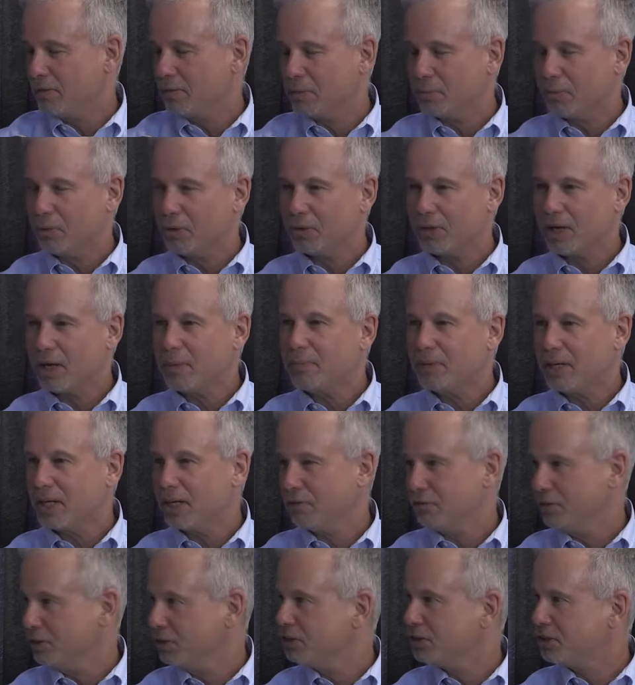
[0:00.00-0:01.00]
Ann Report. I'm
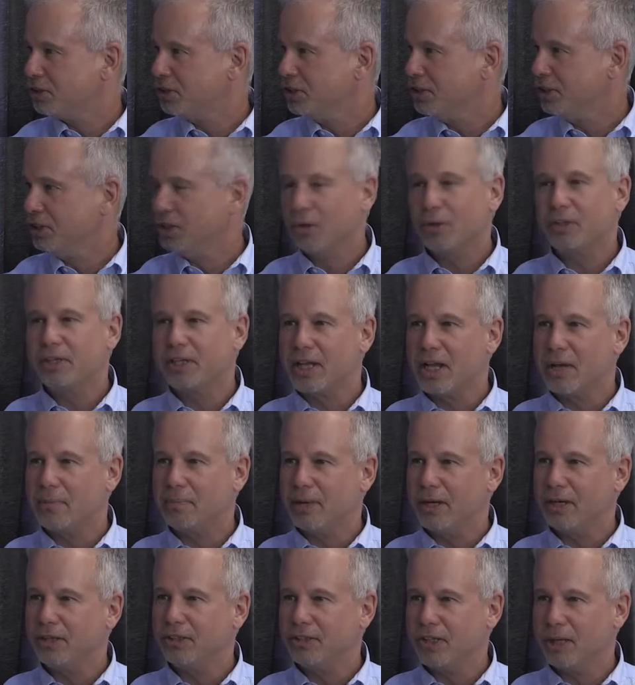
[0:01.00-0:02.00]
Ken Riehl, CEO of the
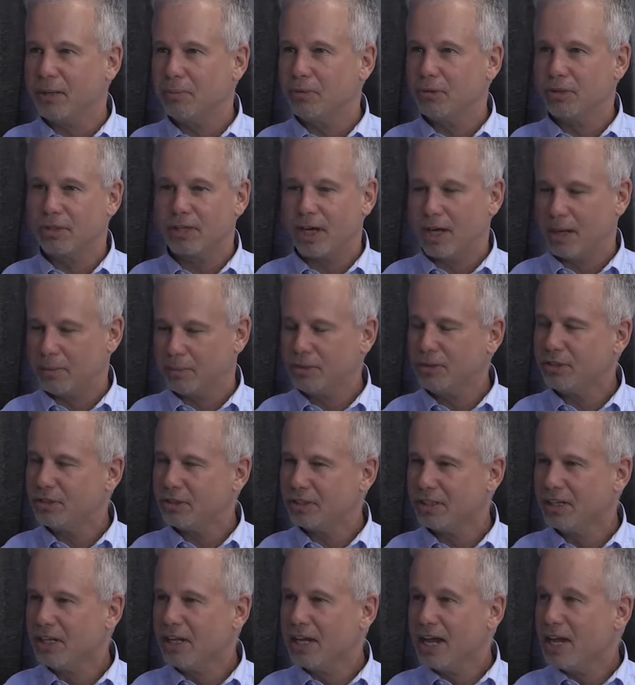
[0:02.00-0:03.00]
Cape Ann Chamber of
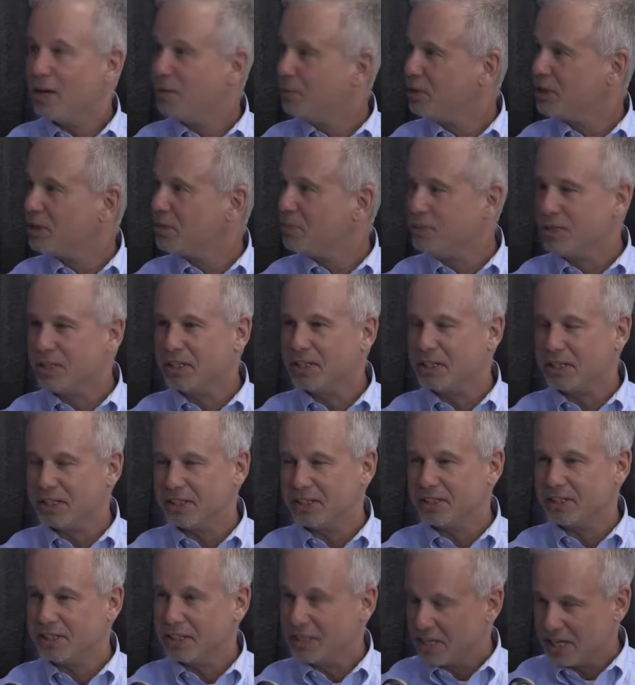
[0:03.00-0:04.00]
Commerce. And with me
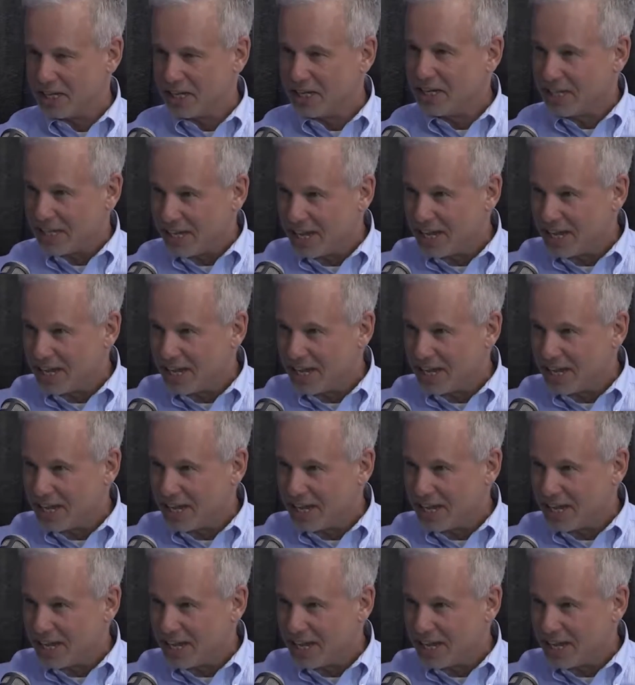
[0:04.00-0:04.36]
today